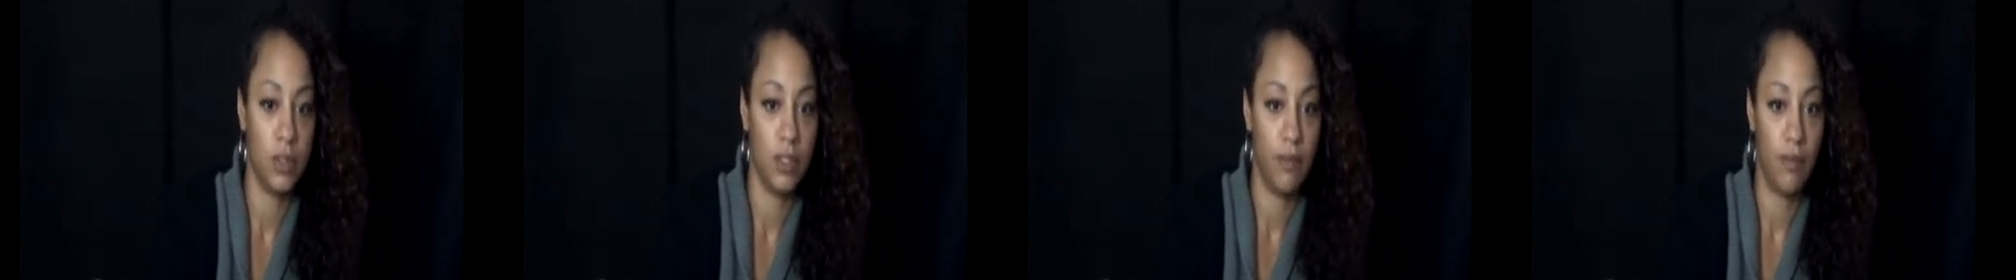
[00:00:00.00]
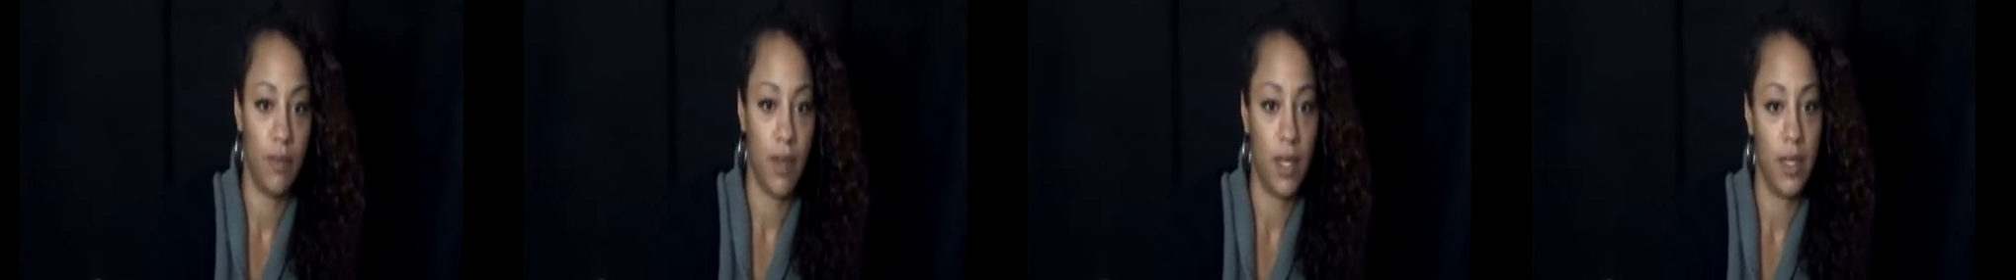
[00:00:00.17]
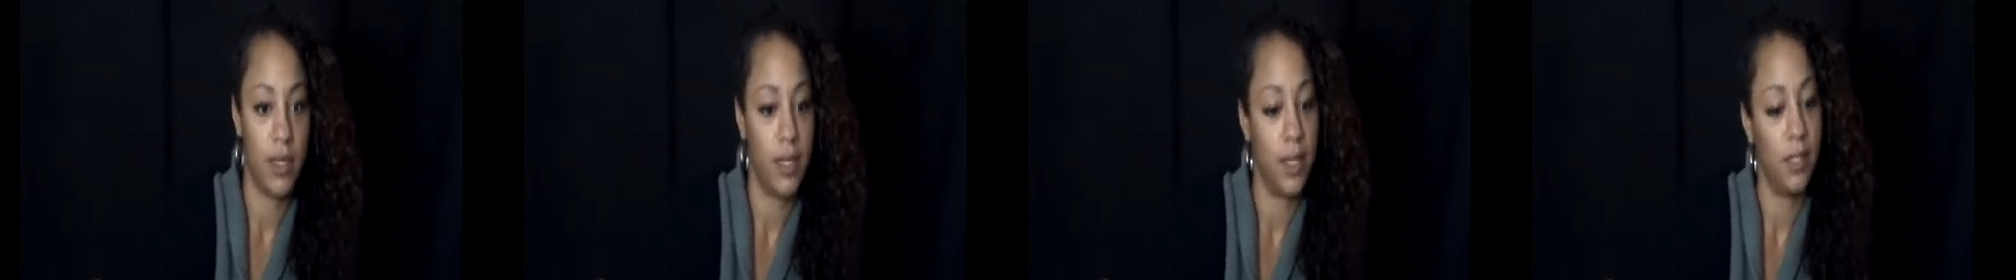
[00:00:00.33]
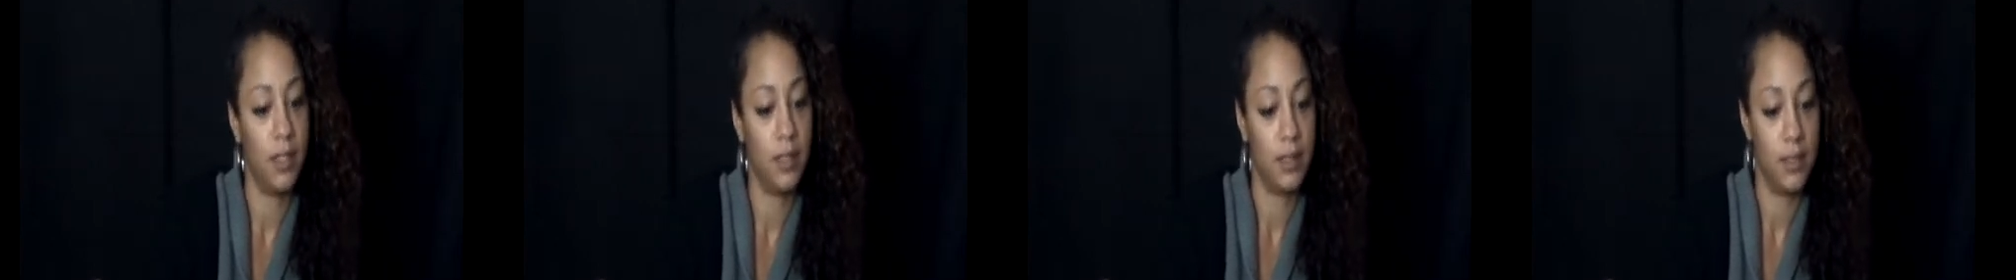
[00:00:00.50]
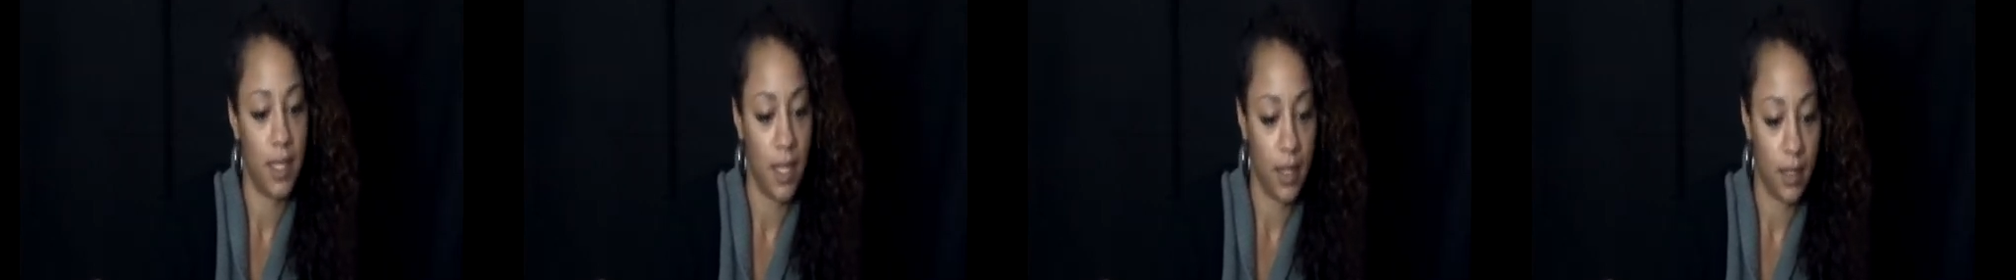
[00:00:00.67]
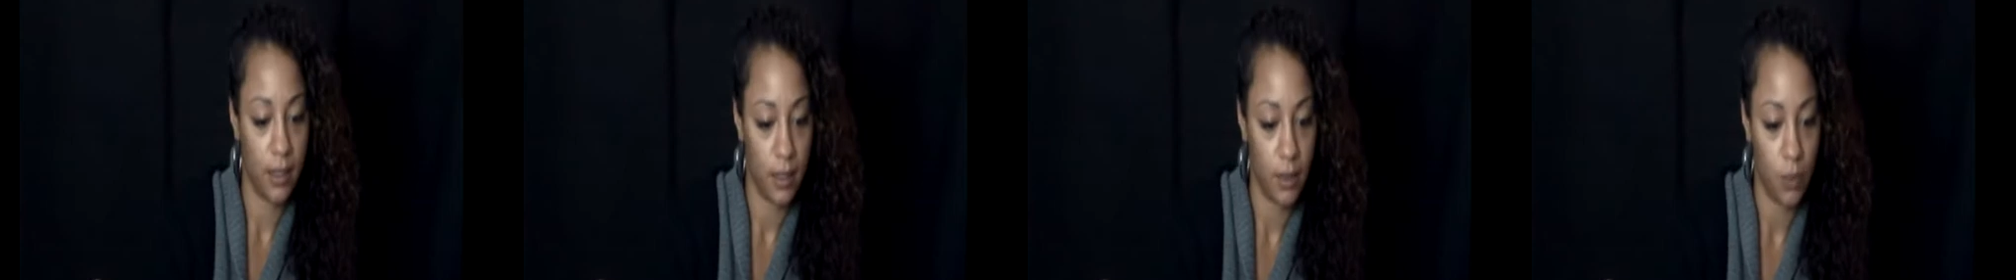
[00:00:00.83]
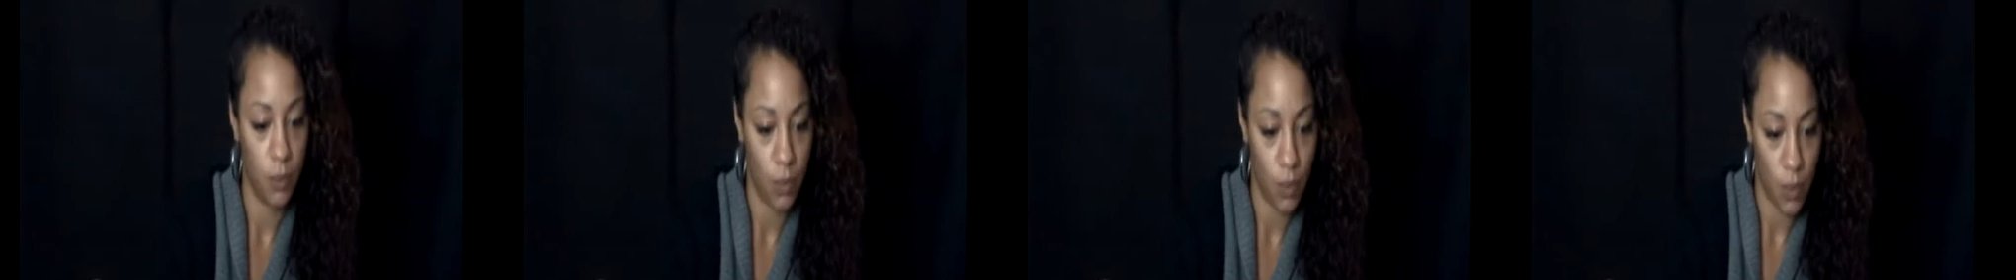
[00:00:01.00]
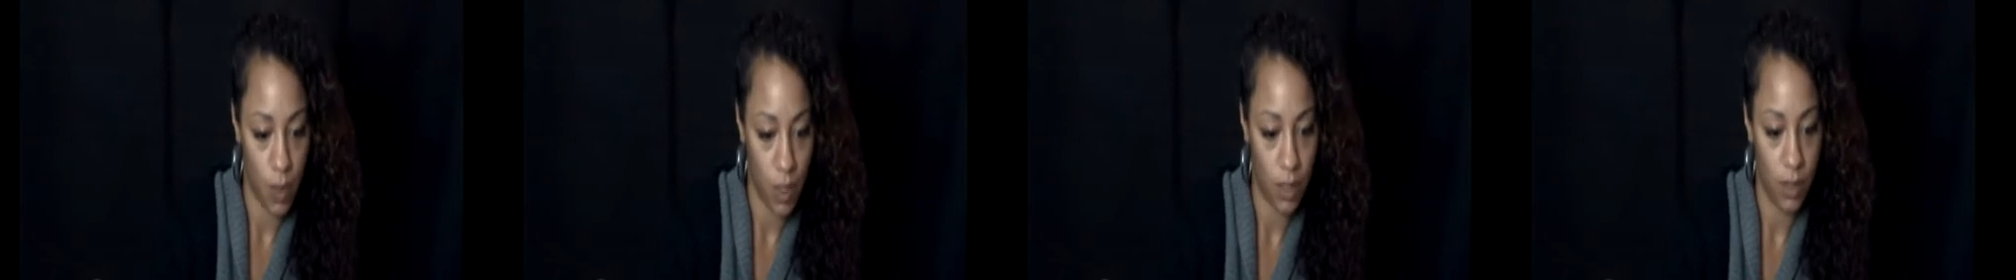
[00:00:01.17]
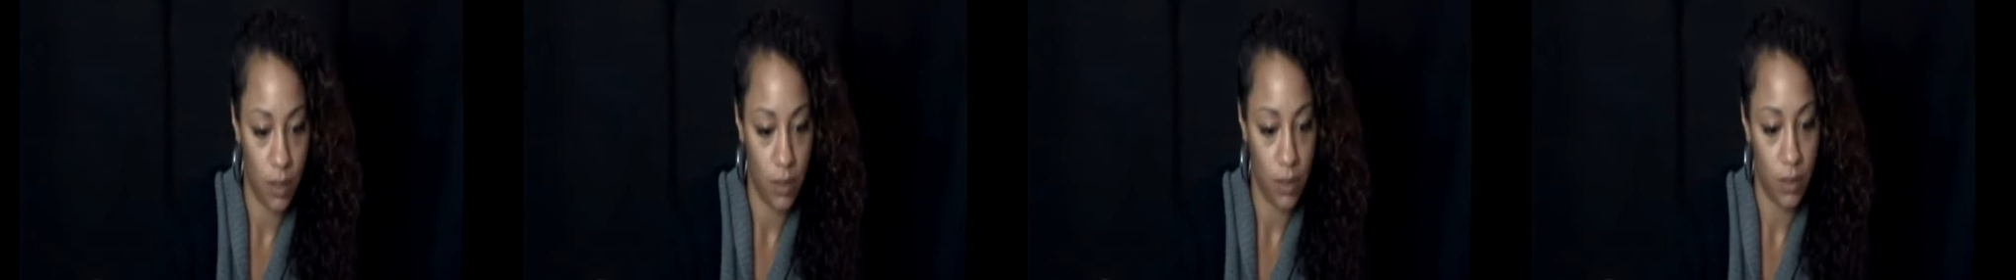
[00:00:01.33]
to find out exactly
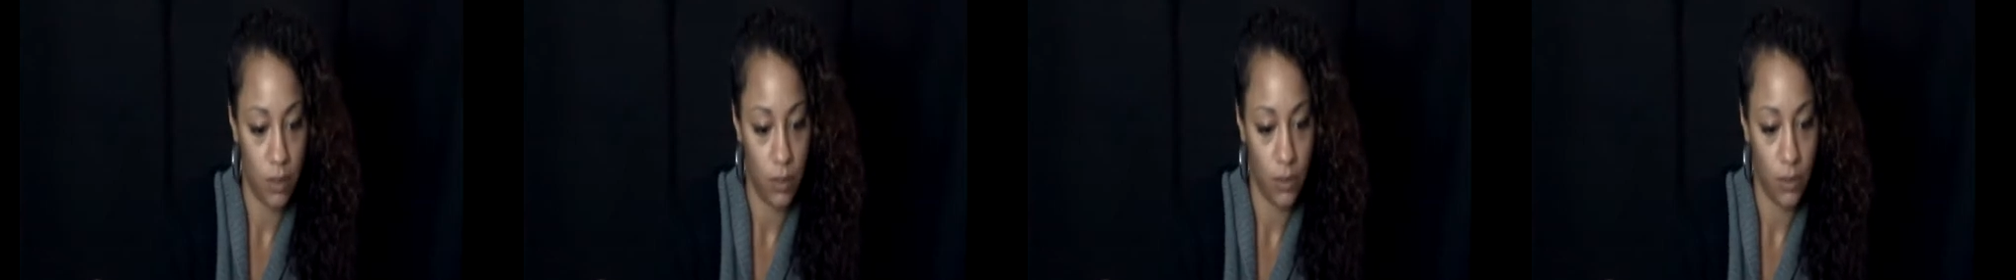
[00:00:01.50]
what